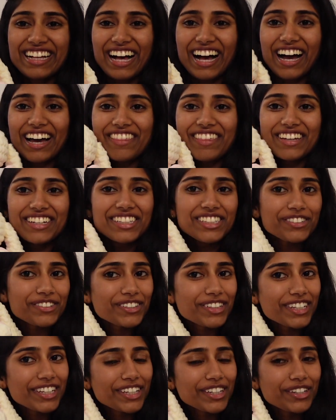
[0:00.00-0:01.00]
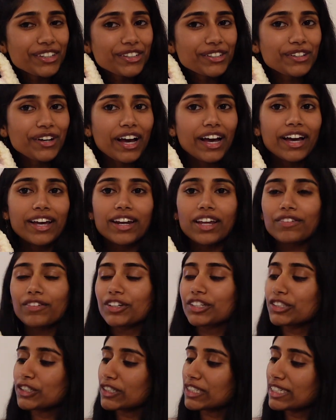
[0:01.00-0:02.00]
I think it's really cute, and if you're
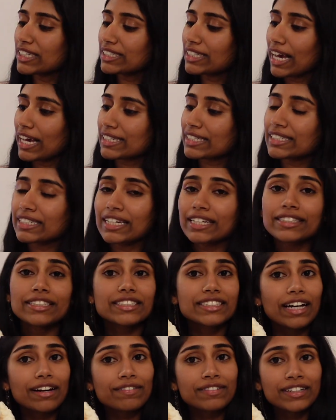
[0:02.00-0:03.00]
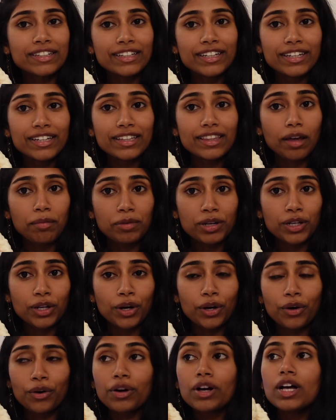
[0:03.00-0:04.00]
interested in testing, definitely let me
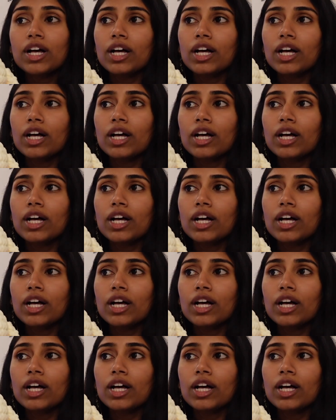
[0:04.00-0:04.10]
know.